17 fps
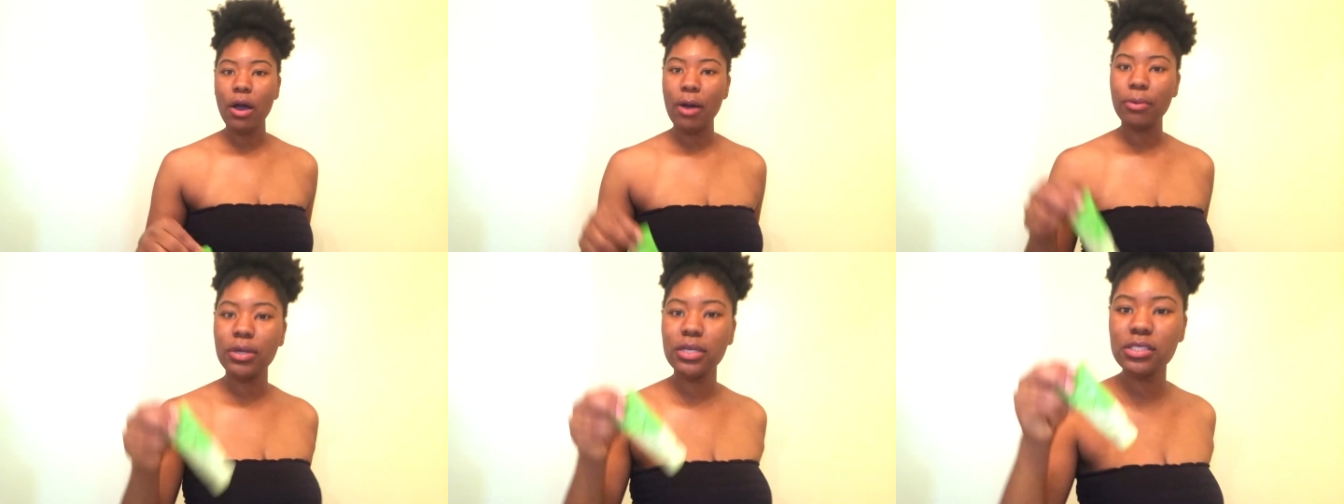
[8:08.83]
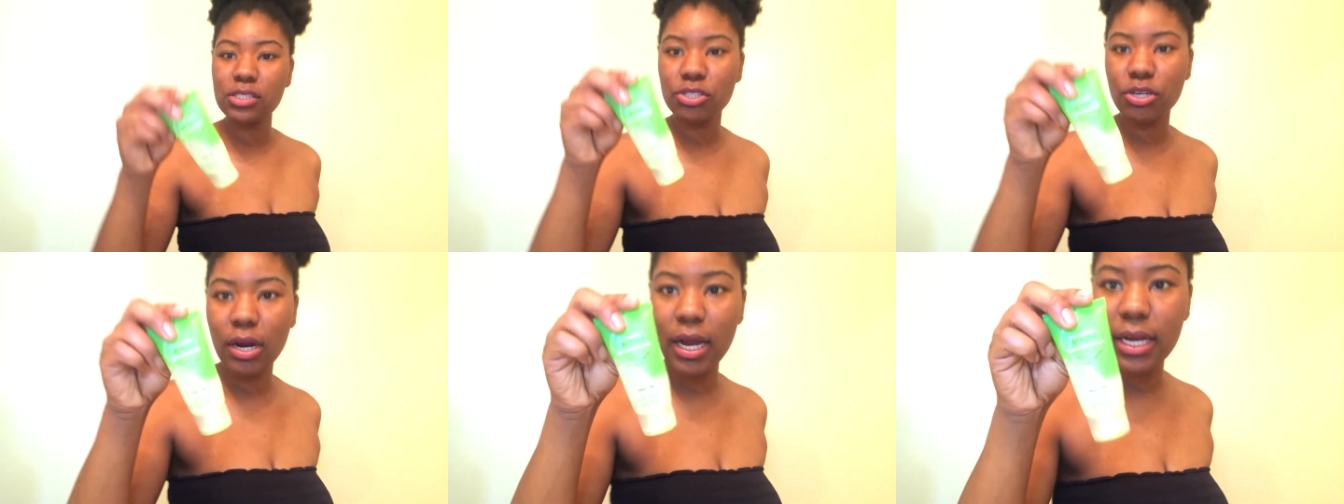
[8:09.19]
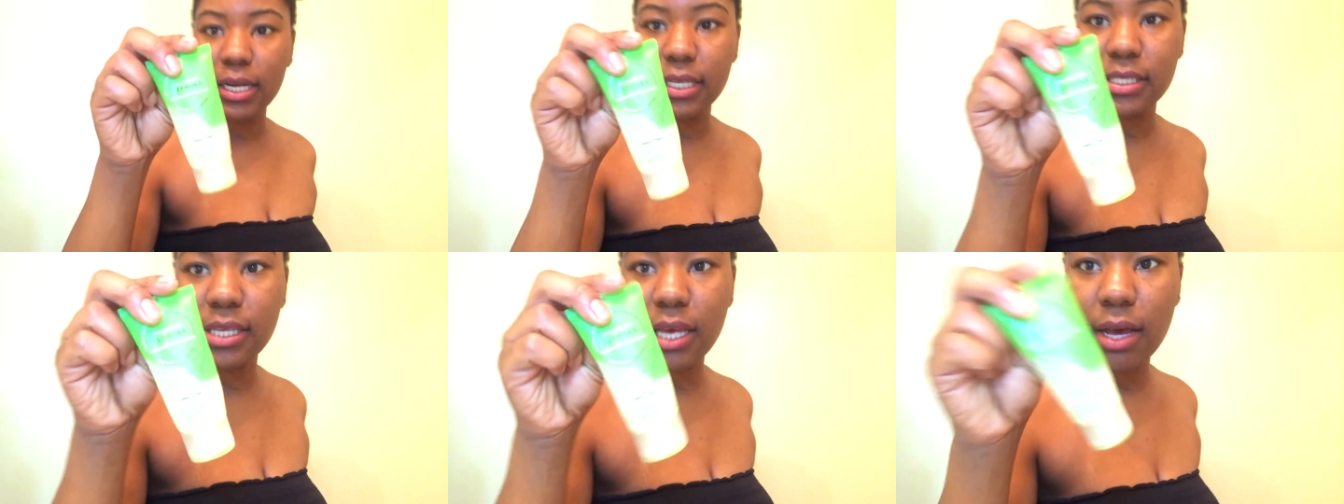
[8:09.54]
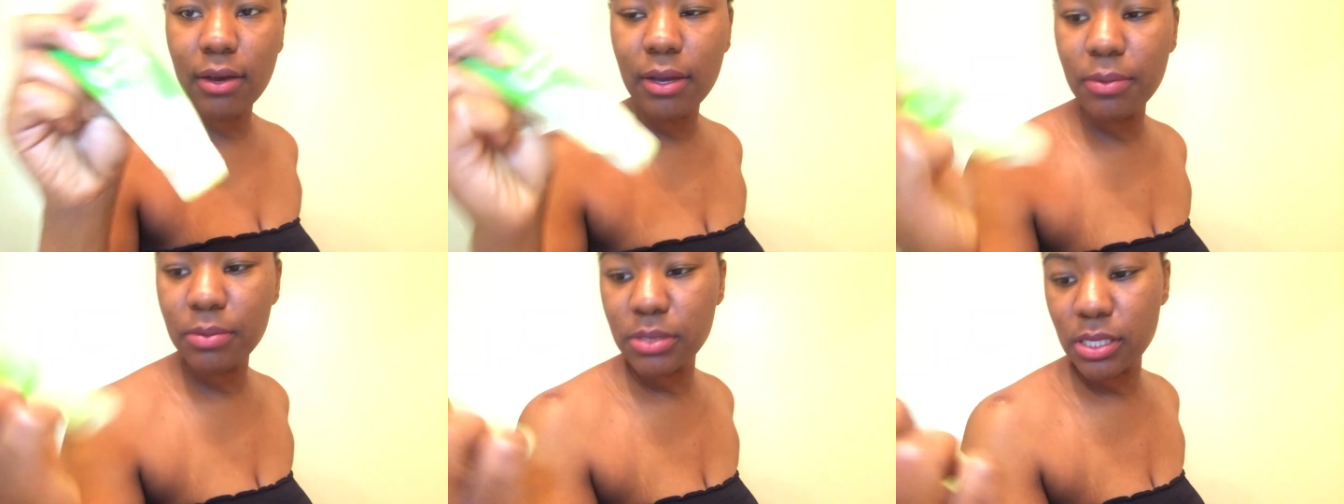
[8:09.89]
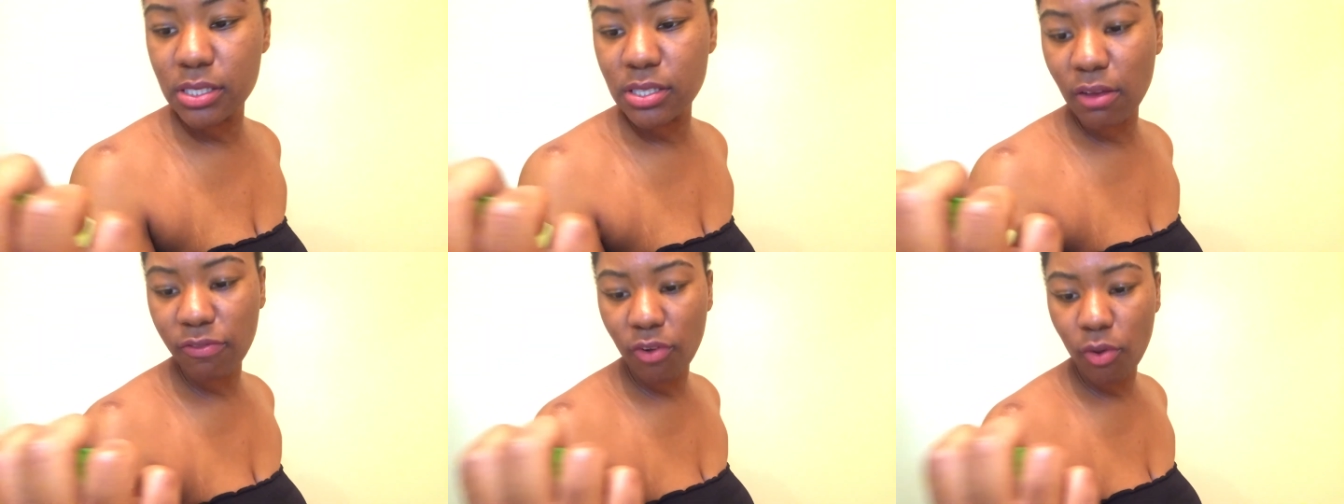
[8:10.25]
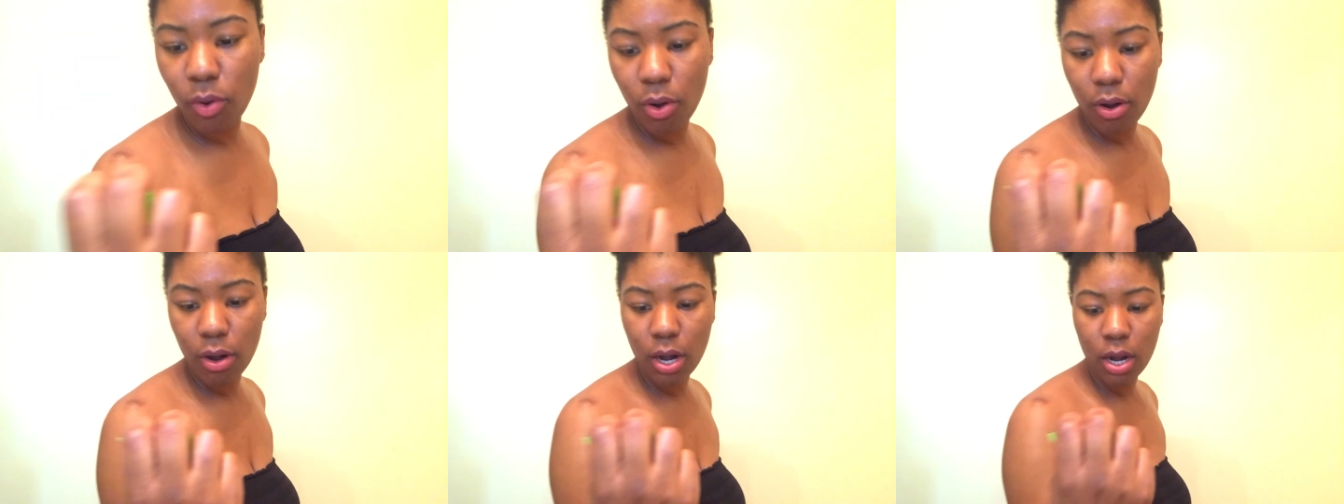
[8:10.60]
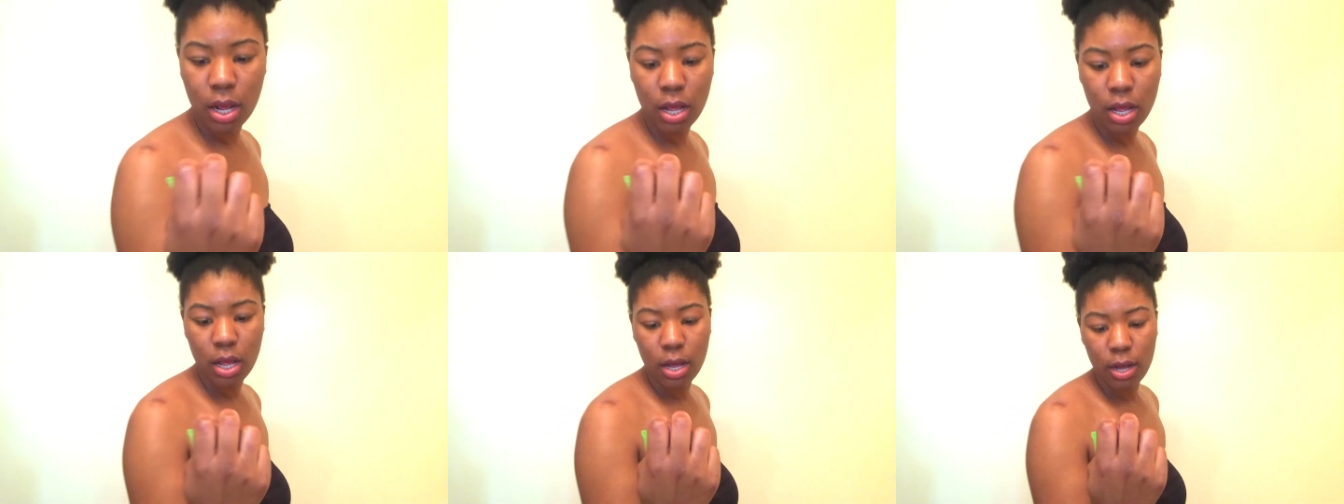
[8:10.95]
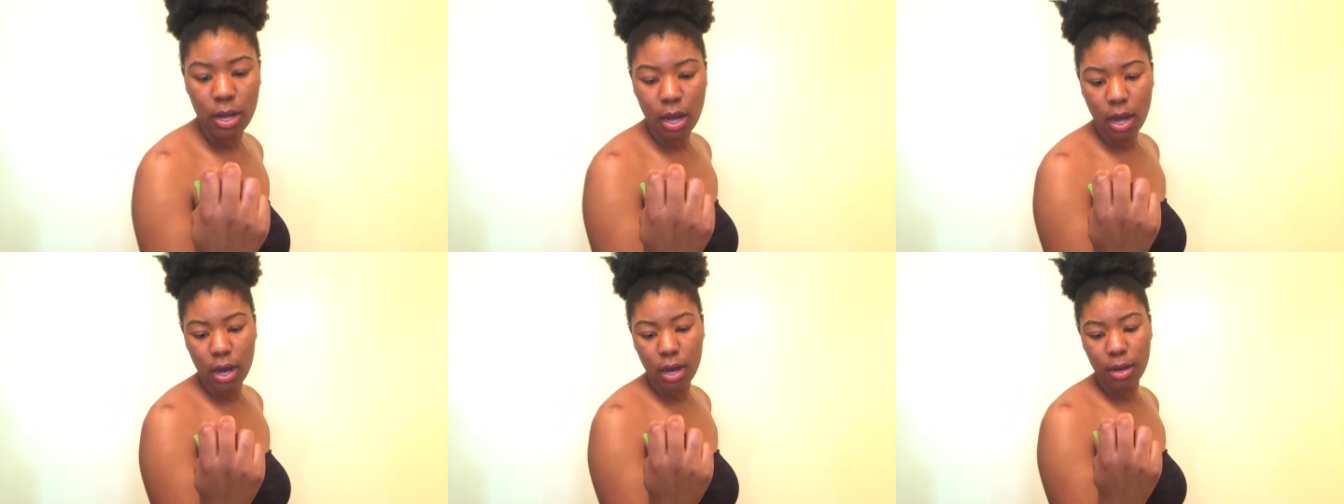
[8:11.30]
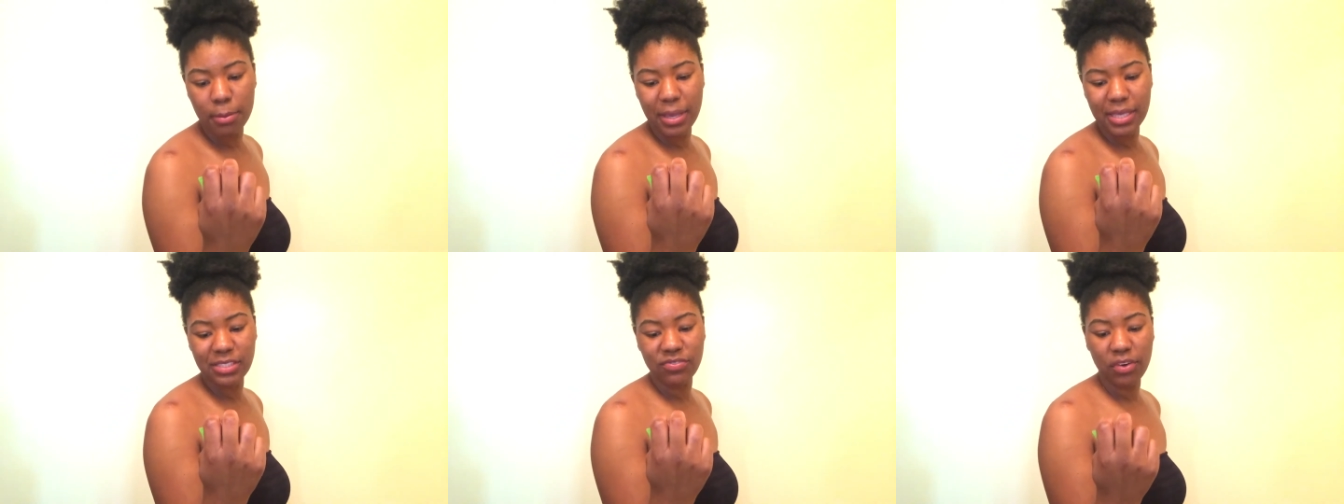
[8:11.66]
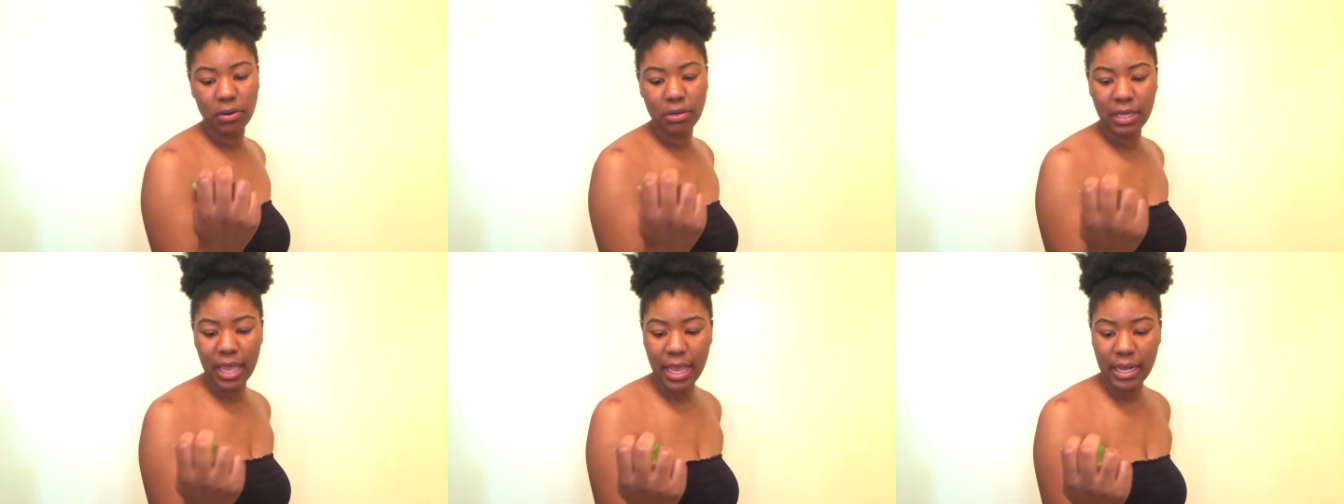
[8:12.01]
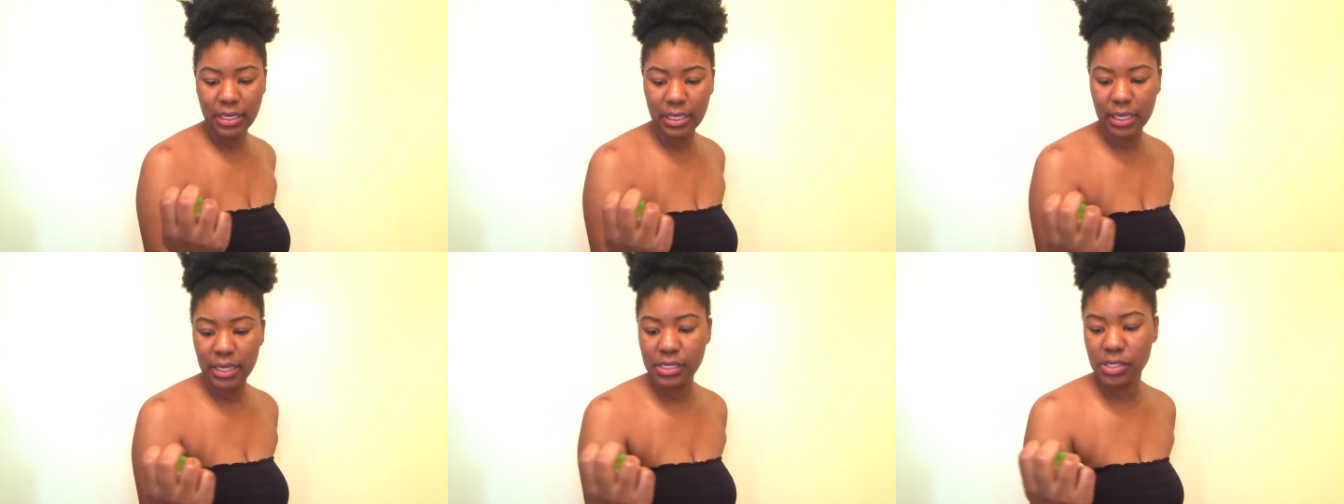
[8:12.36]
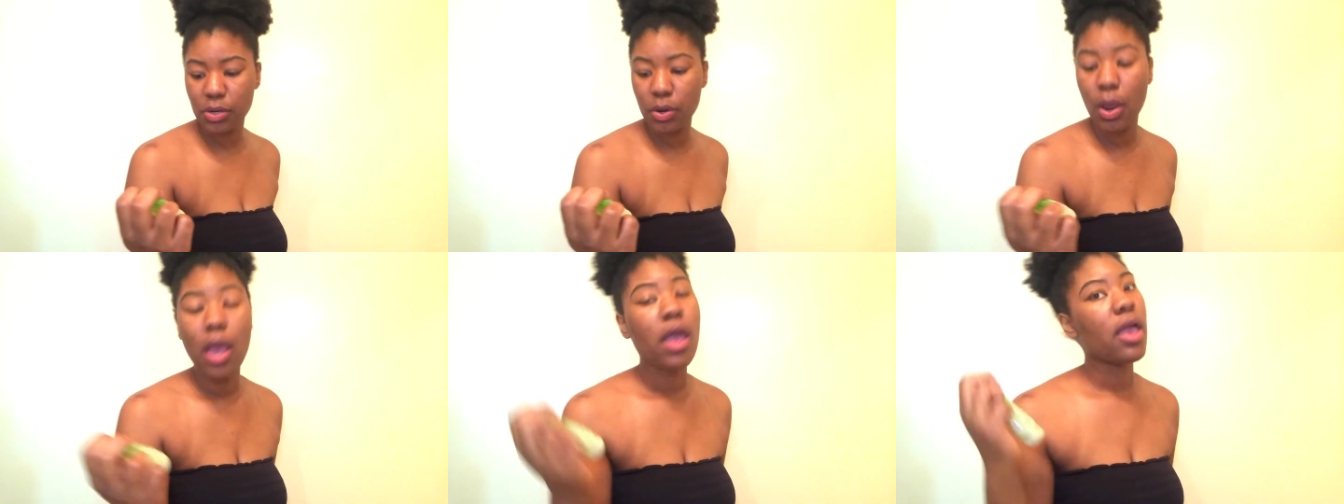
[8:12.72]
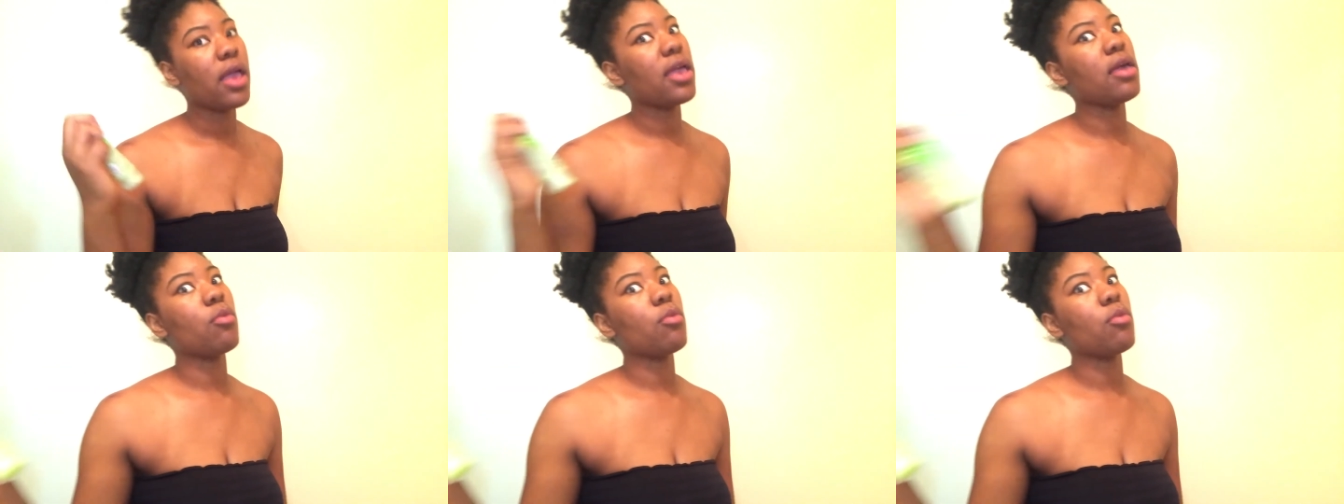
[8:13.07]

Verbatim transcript: Oh, I was trying this out. It was a Sephora exfoliating cleanser.